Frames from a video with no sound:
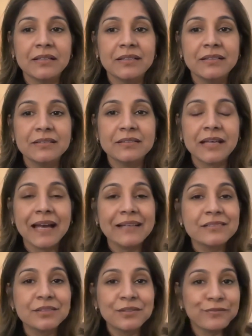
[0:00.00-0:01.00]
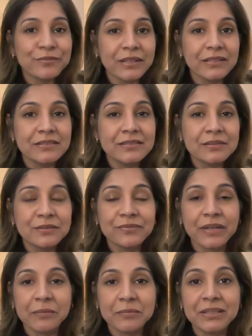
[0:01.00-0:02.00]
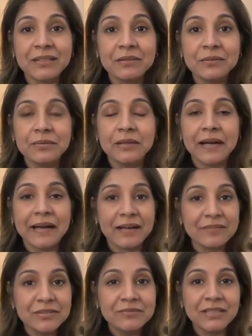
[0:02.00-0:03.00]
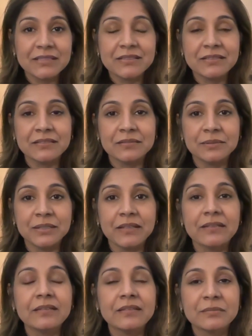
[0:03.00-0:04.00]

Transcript: is ask your friends or family who have invested with